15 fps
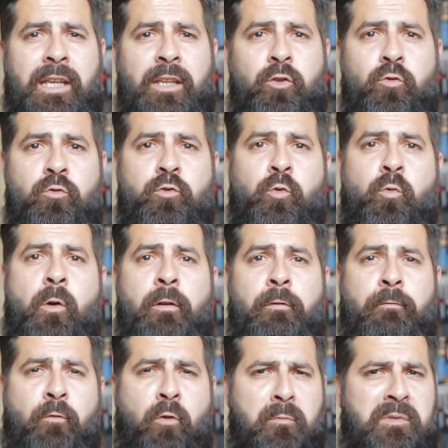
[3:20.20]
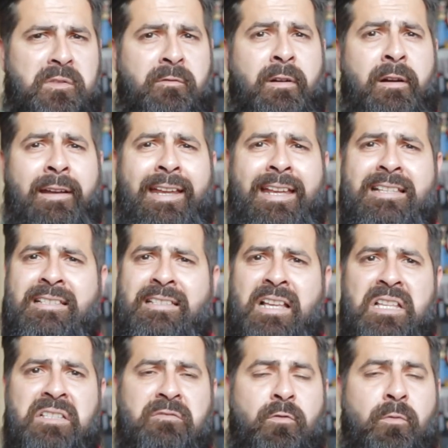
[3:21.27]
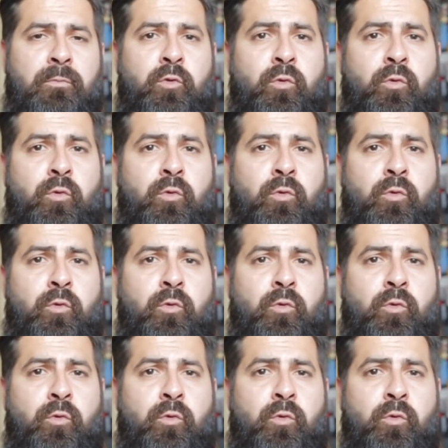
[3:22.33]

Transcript: into square forms, varying in size from